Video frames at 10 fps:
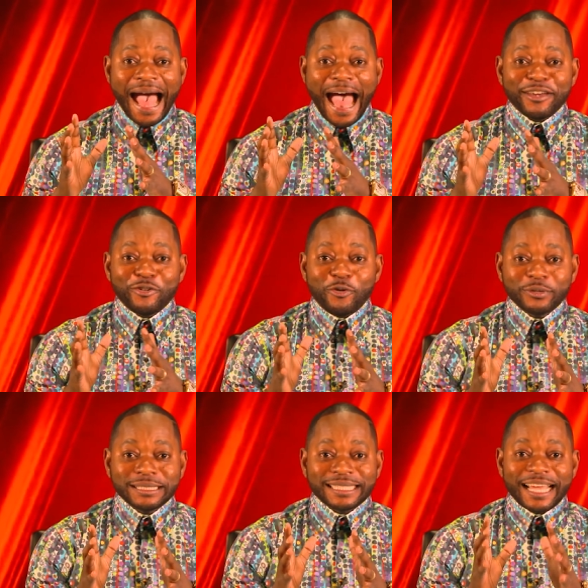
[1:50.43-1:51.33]

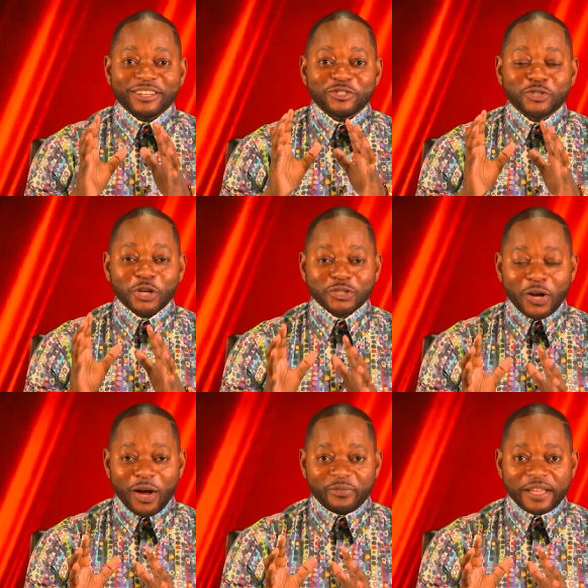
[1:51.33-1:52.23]
anointed daughter
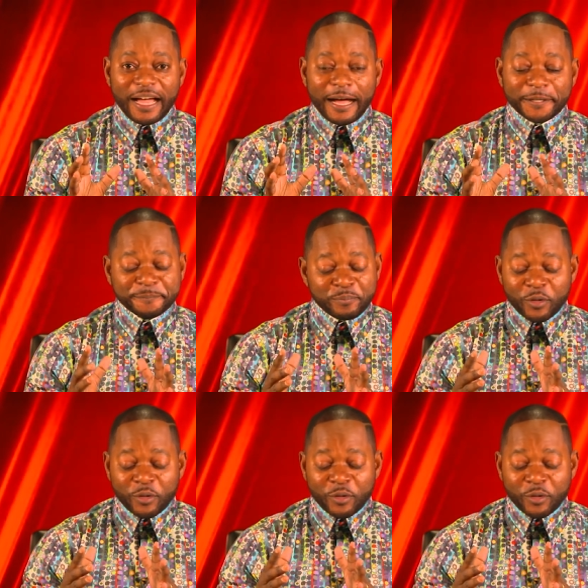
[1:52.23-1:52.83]
of God.